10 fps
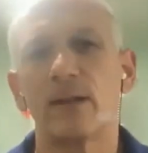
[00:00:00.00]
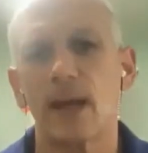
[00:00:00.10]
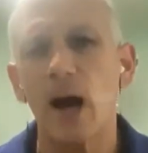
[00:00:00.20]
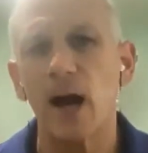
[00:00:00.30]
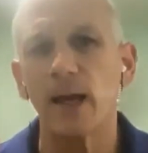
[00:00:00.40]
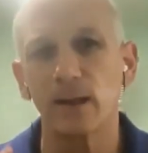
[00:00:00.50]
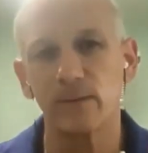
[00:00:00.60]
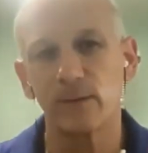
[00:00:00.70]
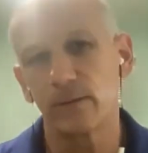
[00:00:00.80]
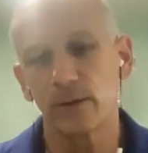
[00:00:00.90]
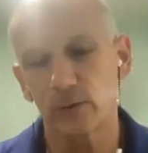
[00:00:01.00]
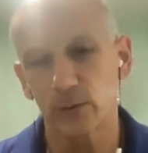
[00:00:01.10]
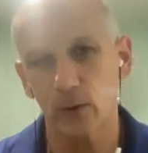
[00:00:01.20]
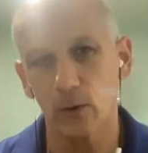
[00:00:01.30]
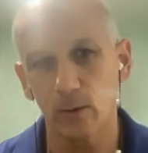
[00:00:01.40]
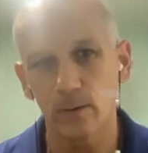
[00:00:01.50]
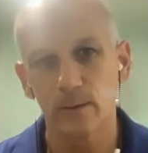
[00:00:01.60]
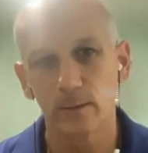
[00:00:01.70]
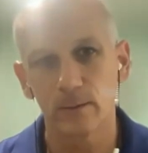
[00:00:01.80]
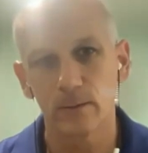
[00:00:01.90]
that high level of control
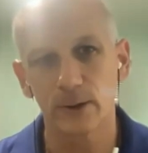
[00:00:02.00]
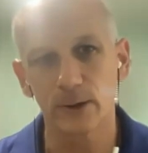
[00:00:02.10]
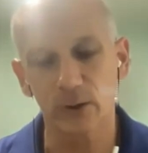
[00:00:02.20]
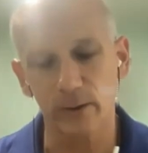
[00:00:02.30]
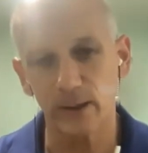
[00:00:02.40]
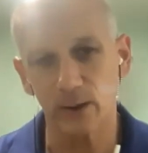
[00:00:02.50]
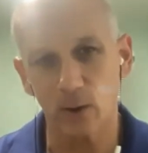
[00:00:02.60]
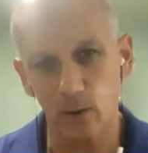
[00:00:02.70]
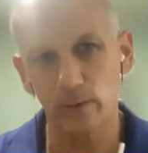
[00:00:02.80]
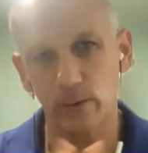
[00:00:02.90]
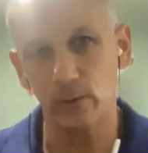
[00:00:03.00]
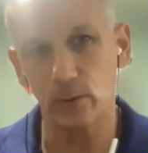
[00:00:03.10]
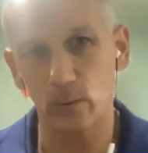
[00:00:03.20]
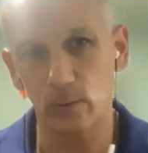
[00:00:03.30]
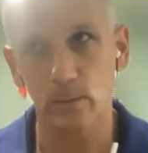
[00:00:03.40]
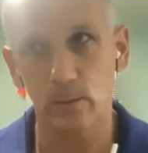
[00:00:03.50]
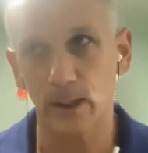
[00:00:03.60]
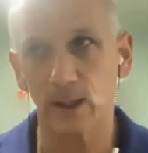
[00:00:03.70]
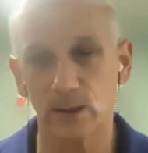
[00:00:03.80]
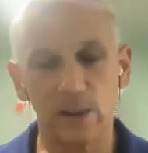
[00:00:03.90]
just creates a whole new,
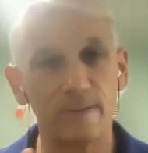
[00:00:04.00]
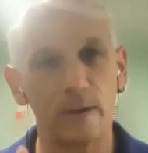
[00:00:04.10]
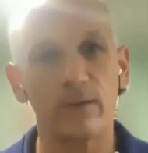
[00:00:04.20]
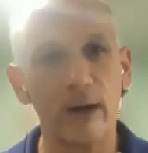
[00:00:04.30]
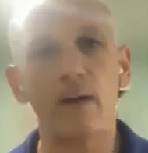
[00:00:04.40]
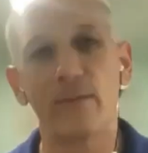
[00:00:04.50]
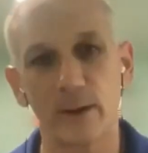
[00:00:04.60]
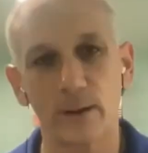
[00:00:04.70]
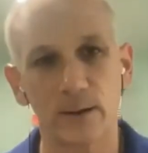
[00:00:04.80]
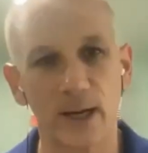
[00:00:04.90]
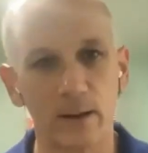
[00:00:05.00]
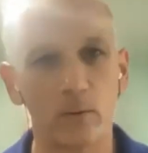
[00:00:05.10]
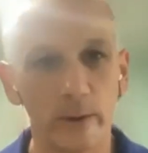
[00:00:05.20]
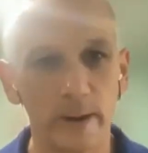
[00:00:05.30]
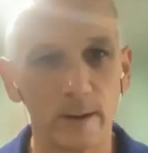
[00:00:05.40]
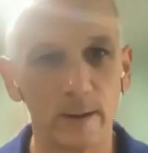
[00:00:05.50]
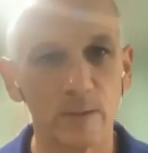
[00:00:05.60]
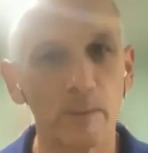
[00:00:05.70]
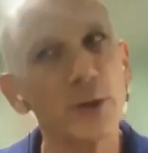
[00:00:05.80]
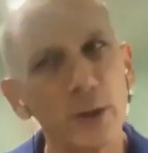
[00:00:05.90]
level of confidence at the wheel,
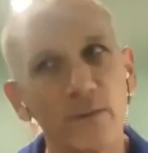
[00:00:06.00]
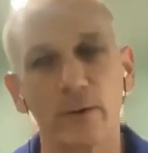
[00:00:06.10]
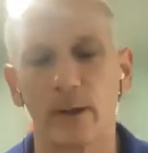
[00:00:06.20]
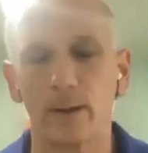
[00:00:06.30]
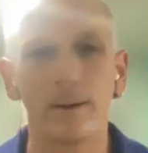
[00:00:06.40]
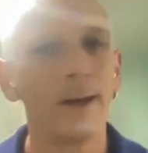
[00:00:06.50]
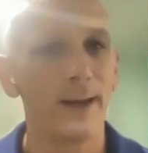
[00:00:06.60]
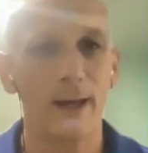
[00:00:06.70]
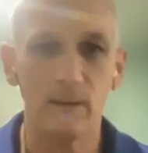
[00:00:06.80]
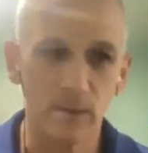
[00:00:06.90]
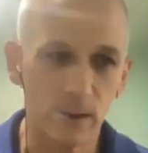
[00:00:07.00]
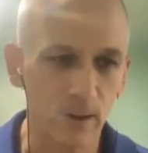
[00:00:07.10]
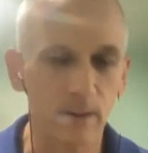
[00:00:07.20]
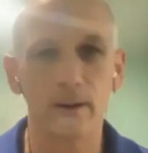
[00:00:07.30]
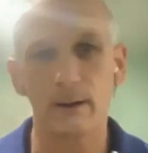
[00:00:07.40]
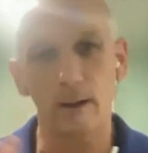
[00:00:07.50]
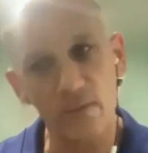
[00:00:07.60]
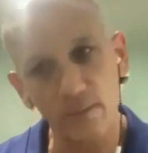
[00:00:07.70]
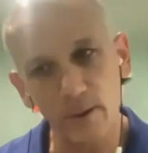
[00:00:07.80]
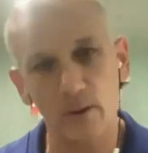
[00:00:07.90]
especially if you're in heavy current, unfamiliar